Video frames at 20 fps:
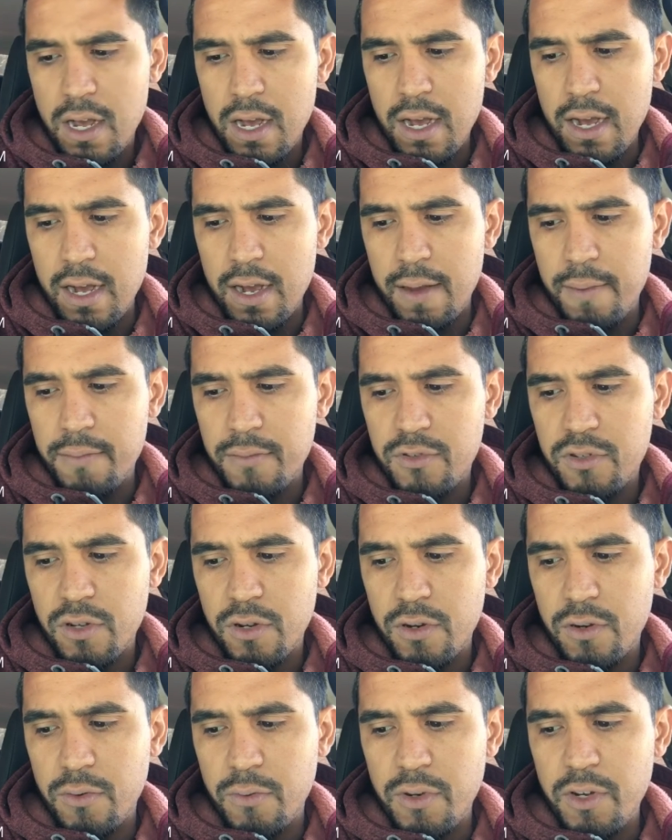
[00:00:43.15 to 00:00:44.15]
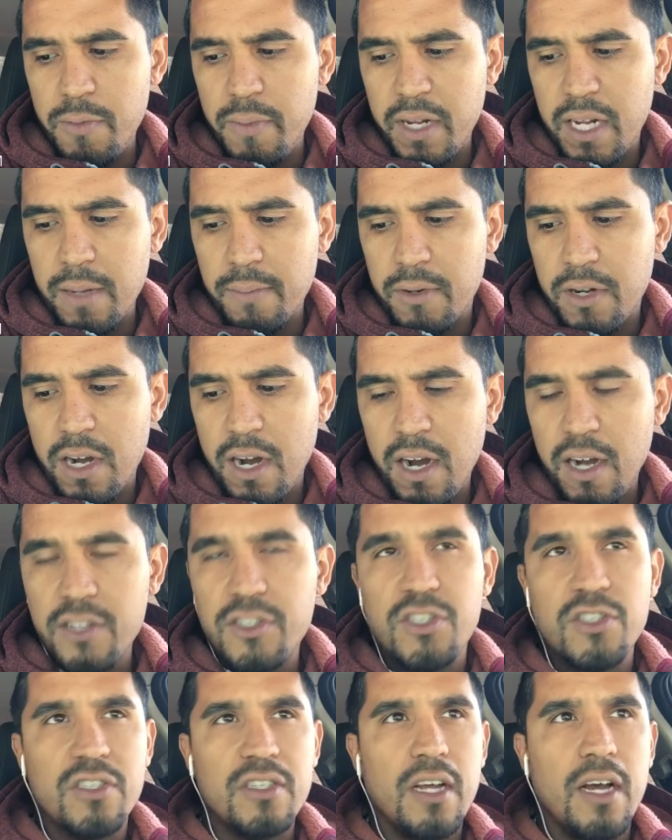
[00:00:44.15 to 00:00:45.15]
So when you become
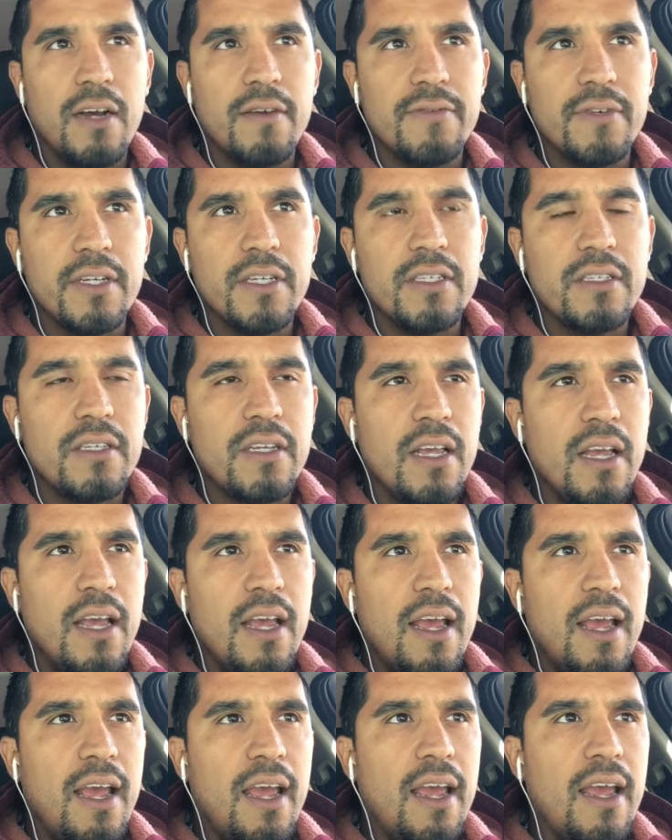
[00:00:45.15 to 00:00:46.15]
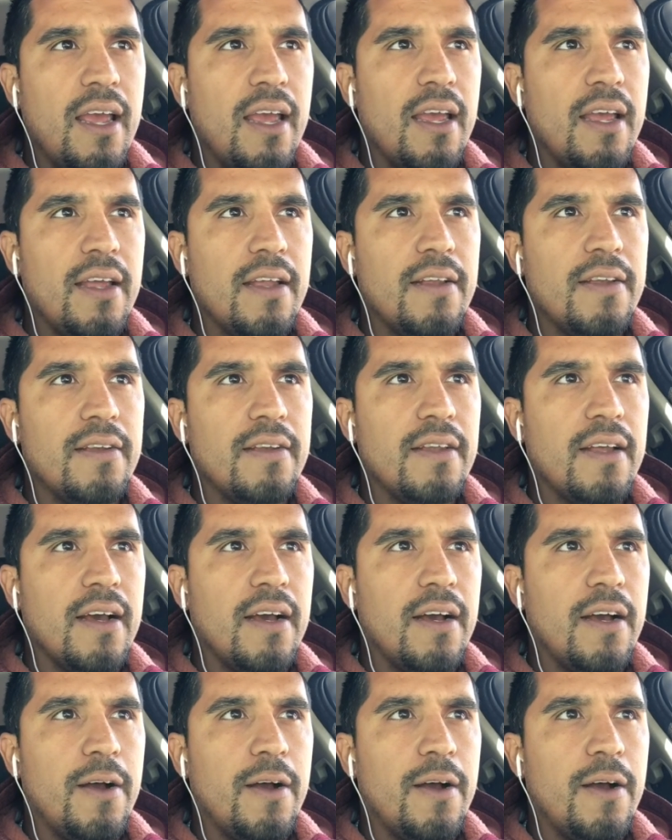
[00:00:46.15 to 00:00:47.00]
conscious of it and